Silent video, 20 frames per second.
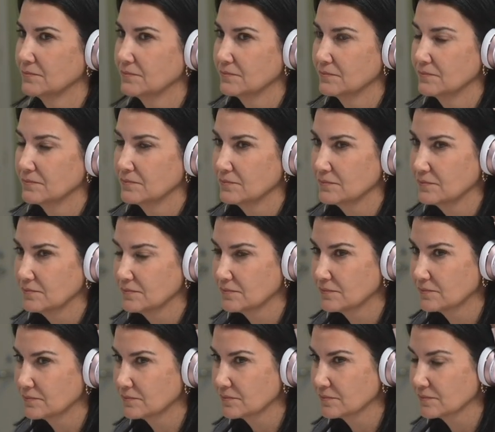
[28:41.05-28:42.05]

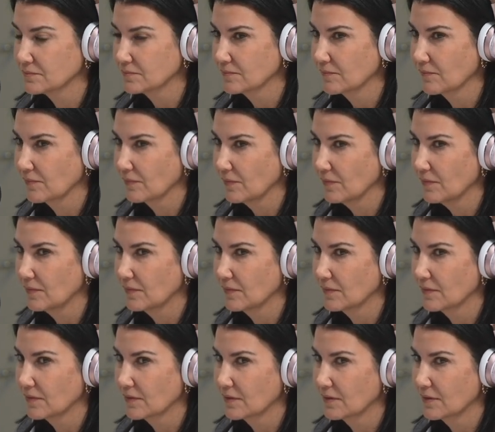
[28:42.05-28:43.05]

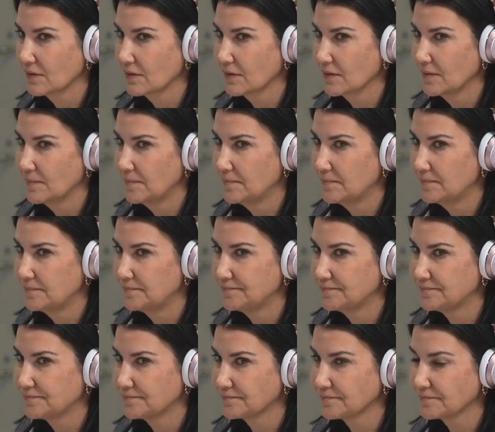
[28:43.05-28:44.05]

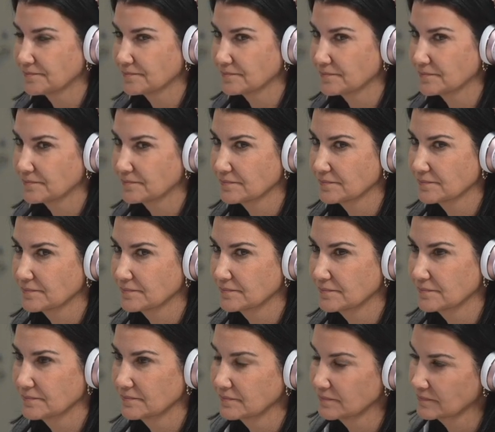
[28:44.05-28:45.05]

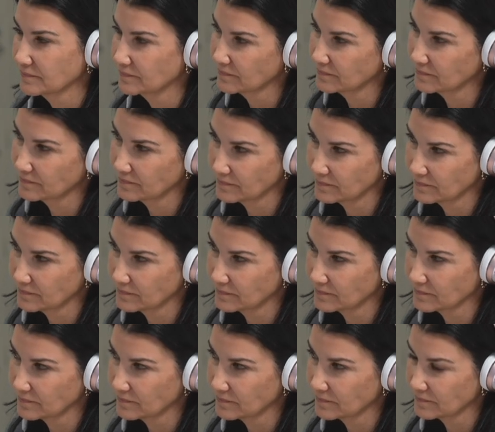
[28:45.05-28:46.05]

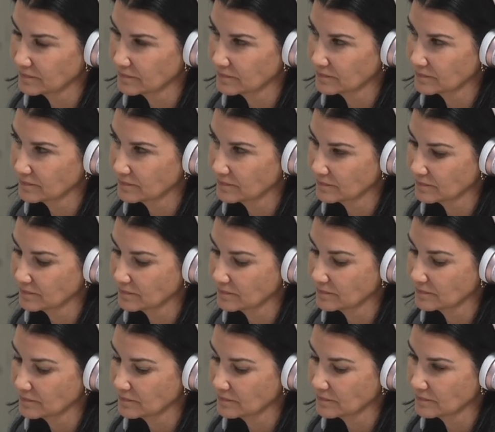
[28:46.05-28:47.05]

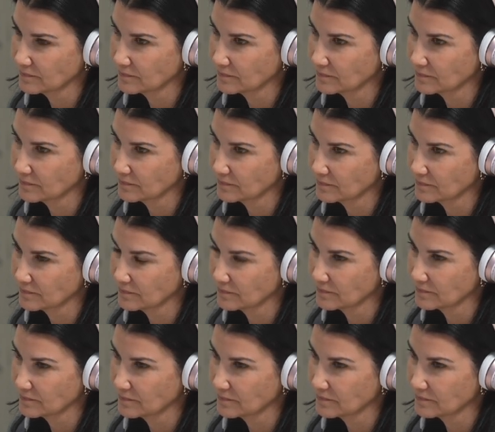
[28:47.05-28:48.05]
[no speech]